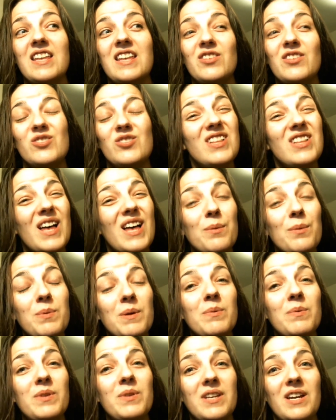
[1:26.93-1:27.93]
there's a lot of
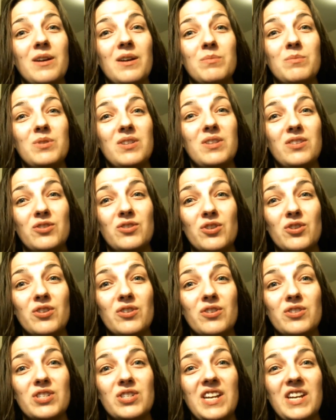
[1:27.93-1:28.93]
people that come to the
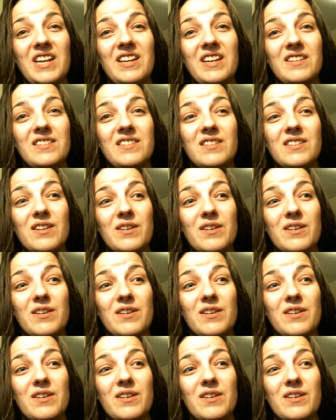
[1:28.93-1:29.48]
church. And